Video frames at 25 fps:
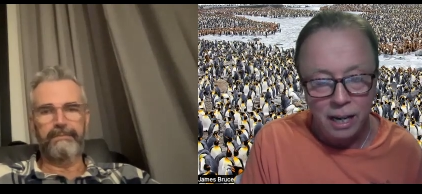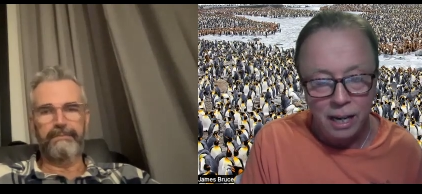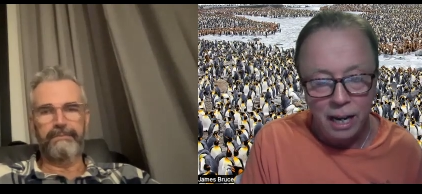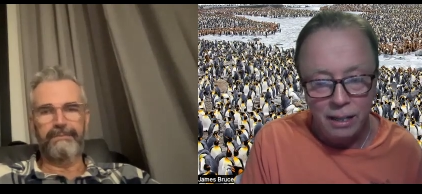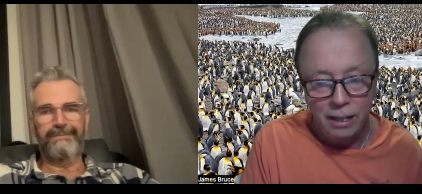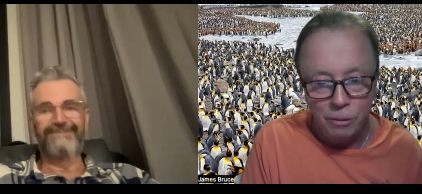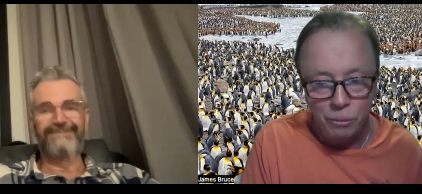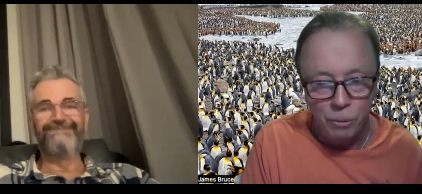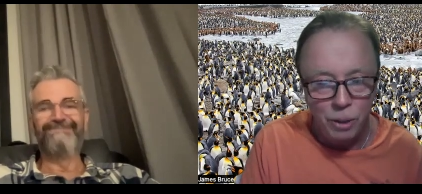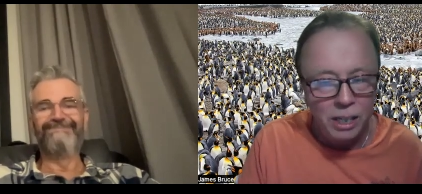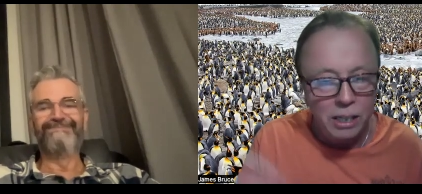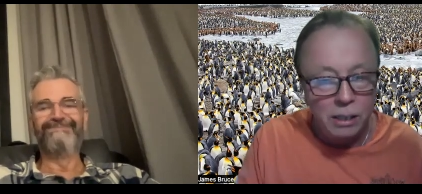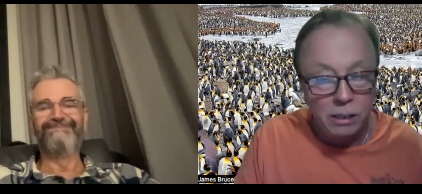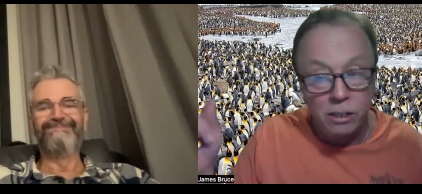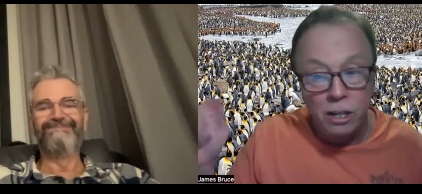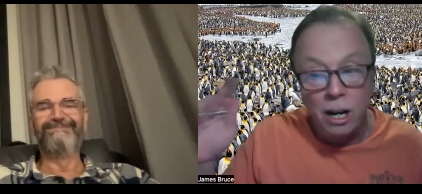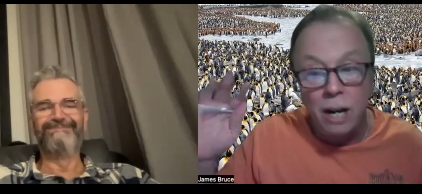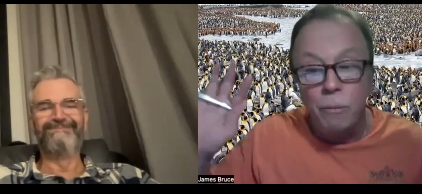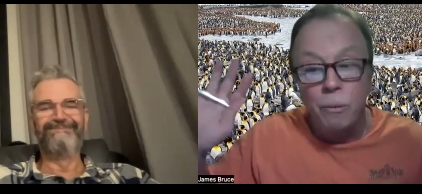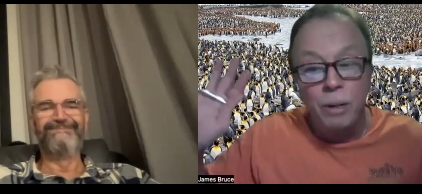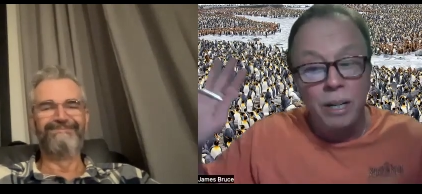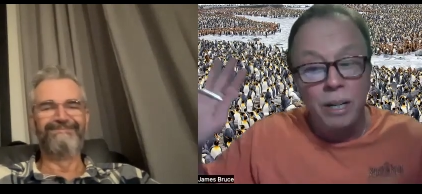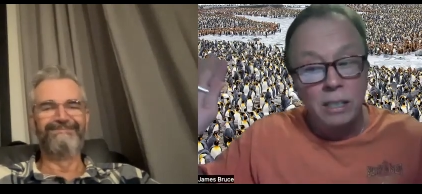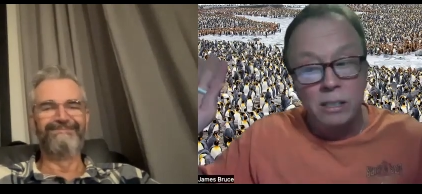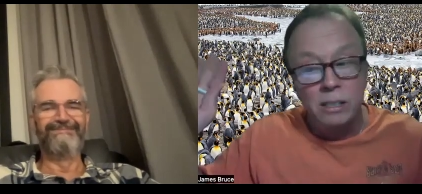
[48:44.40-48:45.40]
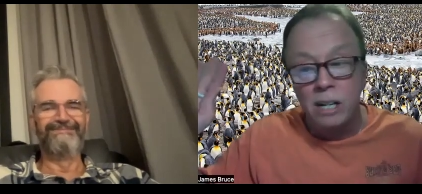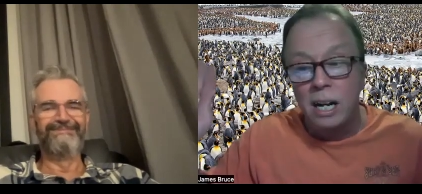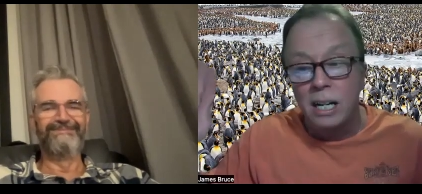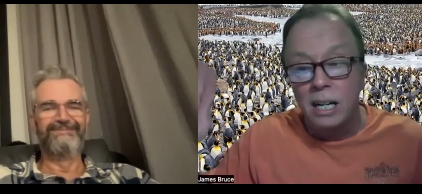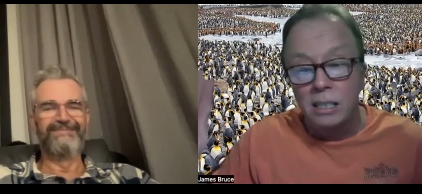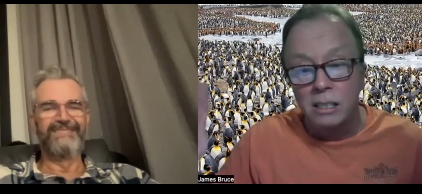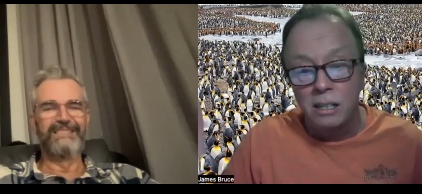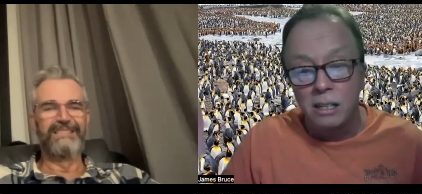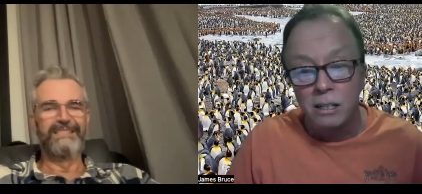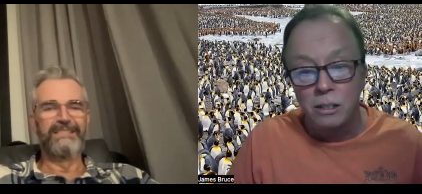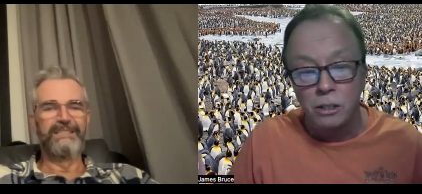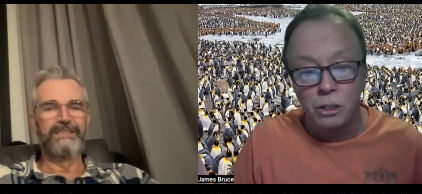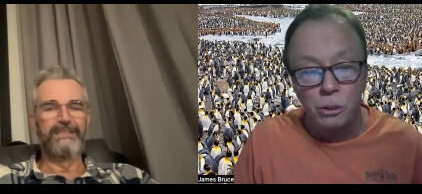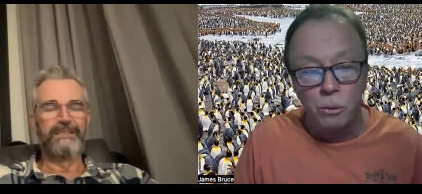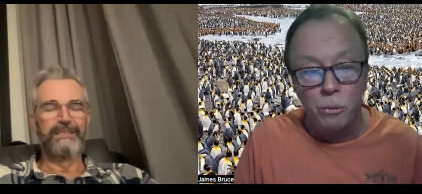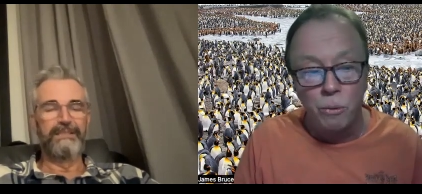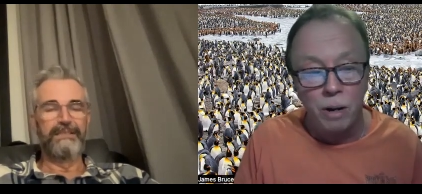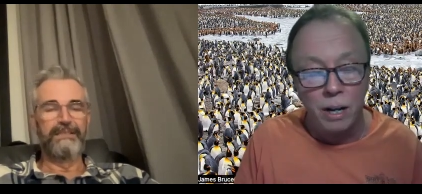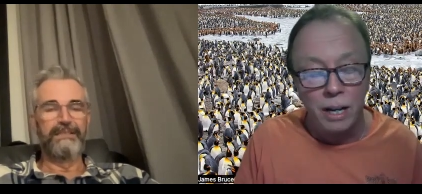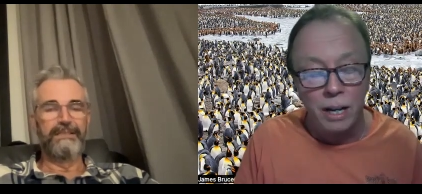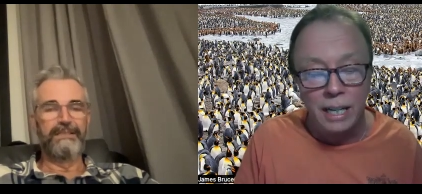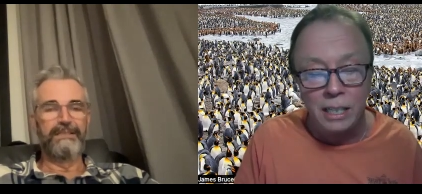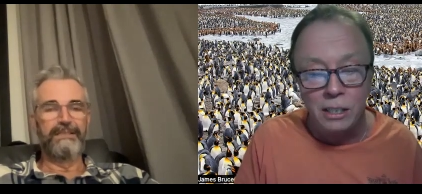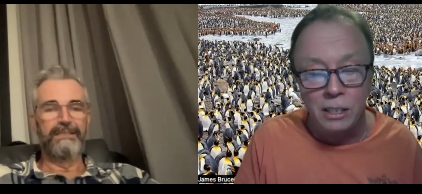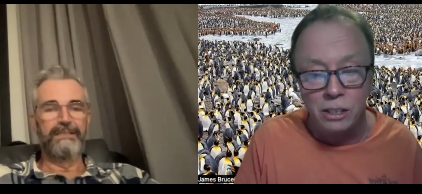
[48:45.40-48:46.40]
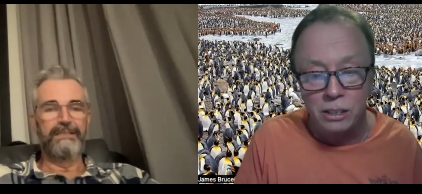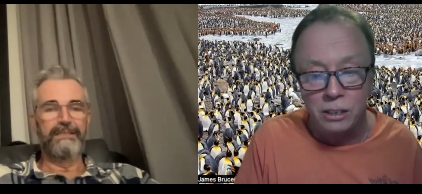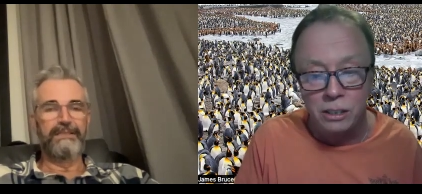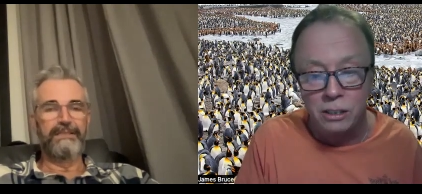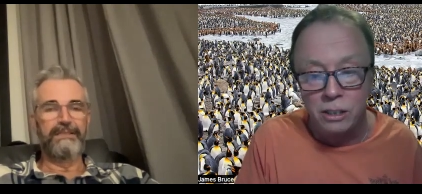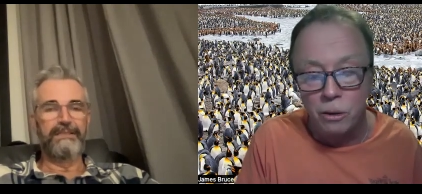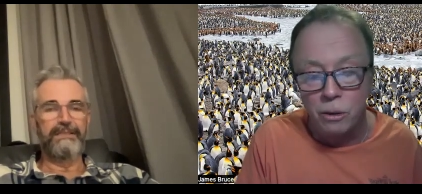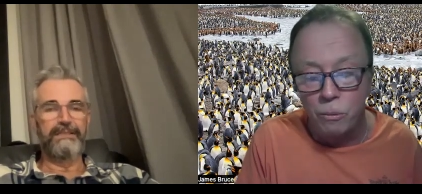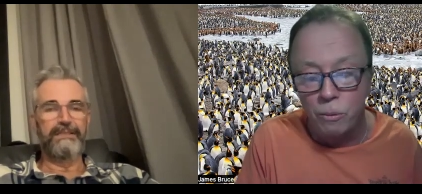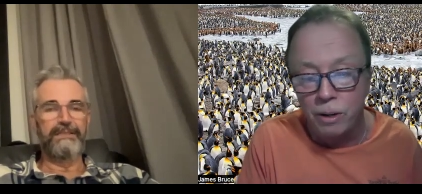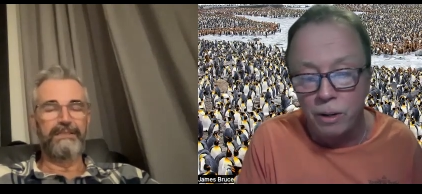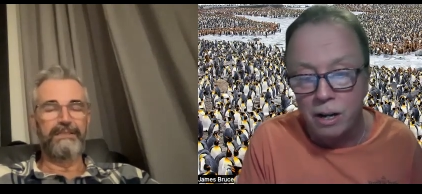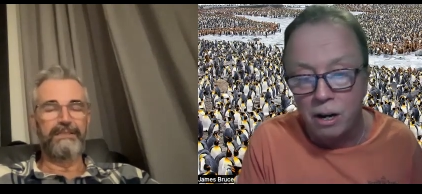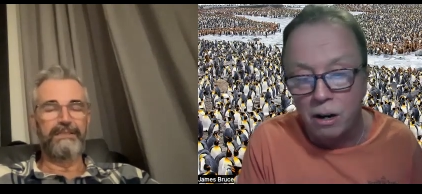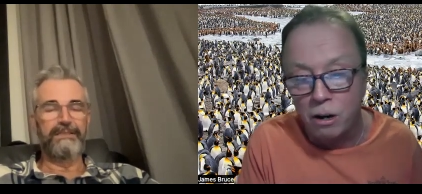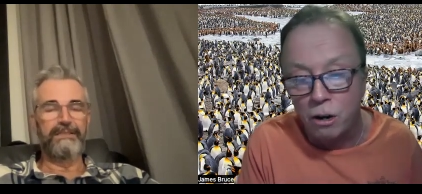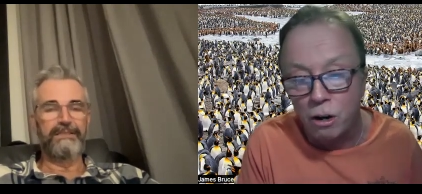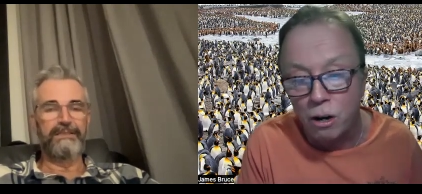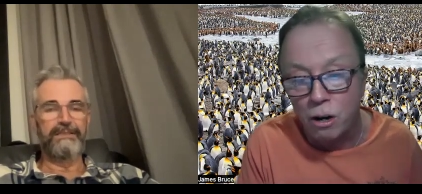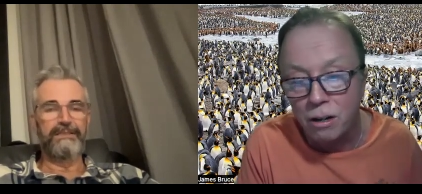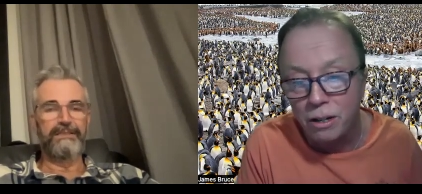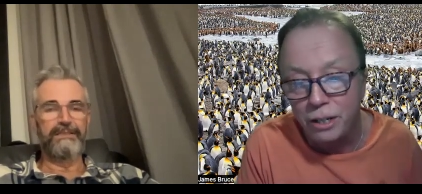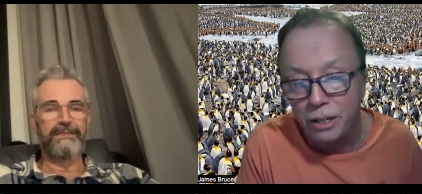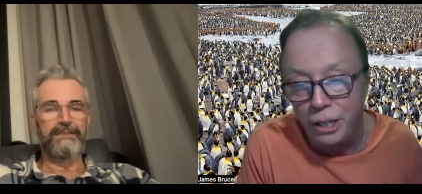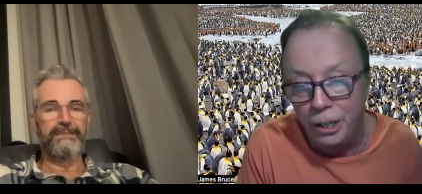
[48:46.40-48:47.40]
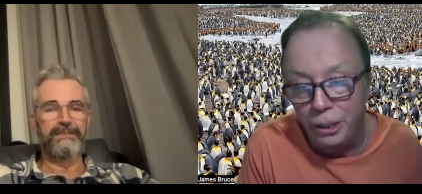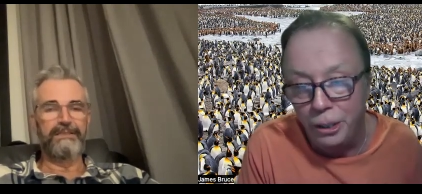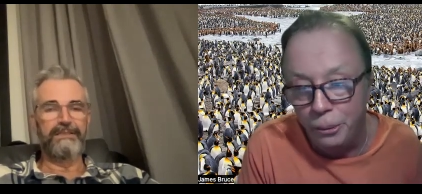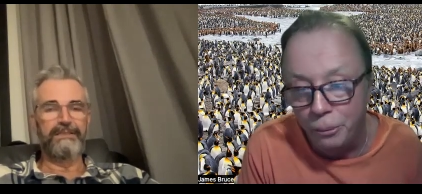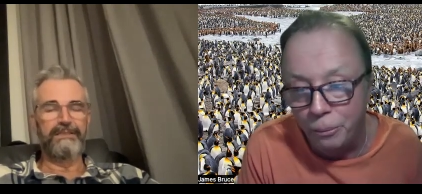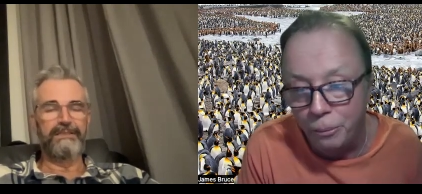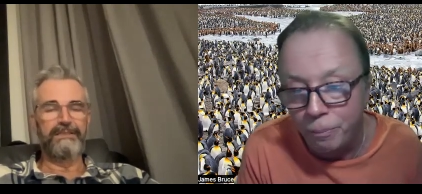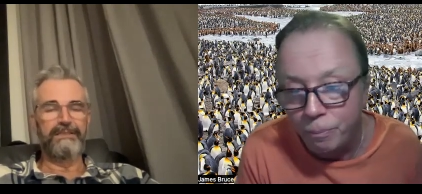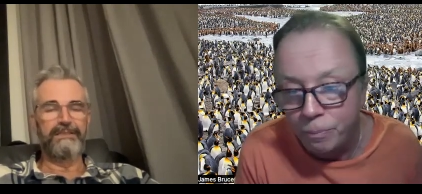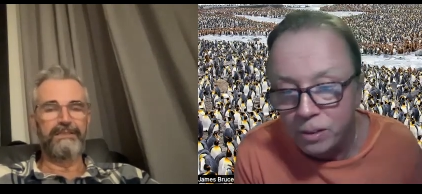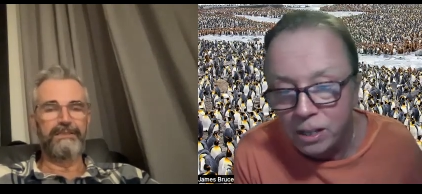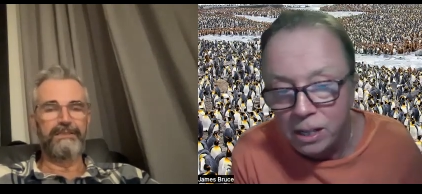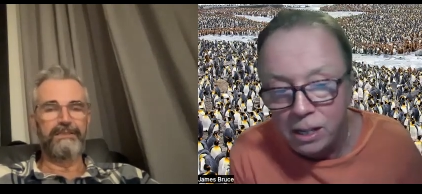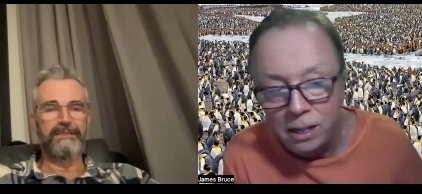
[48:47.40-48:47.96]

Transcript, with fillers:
Speaker 1: and then we could talk. We could talk as long as you want. I just don't want to hurt you.